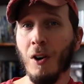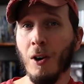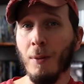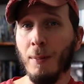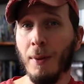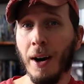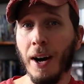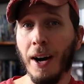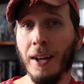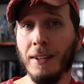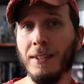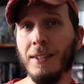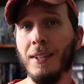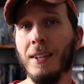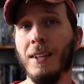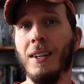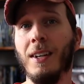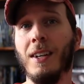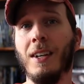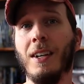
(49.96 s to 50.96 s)
robots
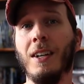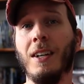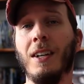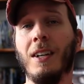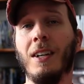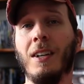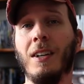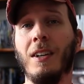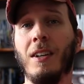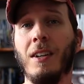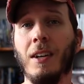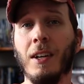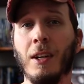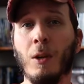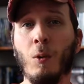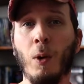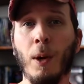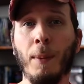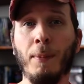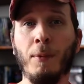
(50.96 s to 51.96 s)

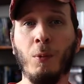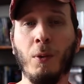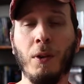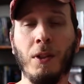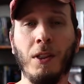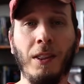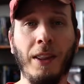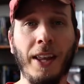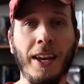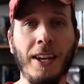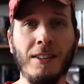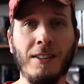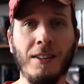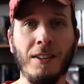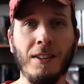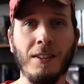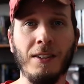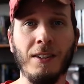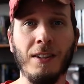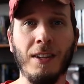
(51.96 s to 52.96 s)
equipped with
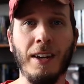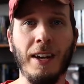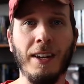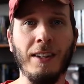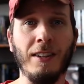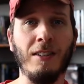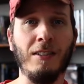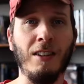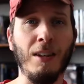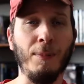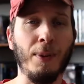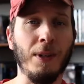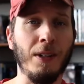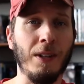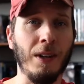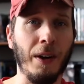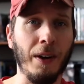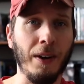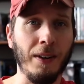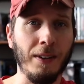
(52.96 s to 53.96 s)
lasers and sleeping
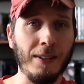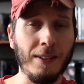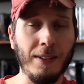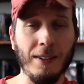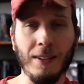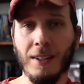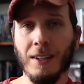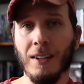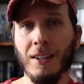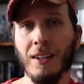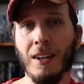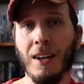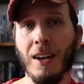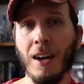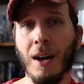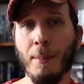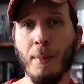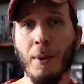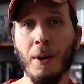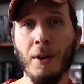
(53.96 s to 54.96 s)
darts,
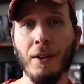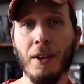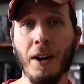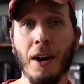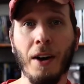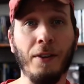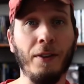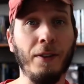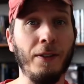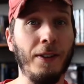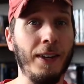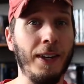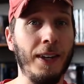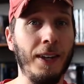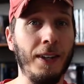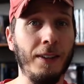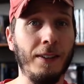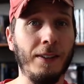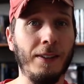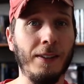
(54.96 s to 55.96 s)
among other
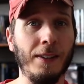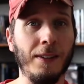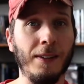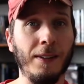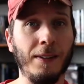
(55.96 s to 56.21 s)
things.